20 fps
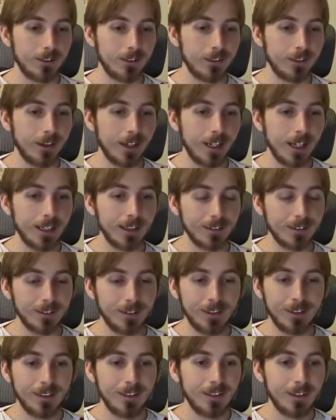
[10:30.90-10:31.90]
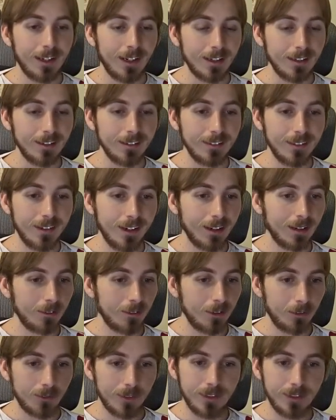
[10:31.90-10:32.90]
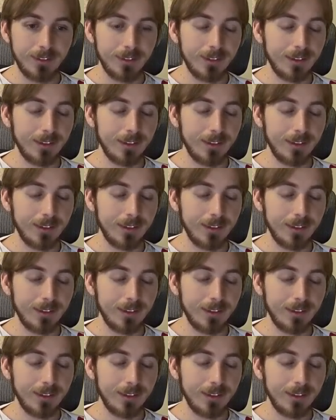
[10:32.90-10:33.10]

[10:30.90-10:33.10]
to like. And yeah, once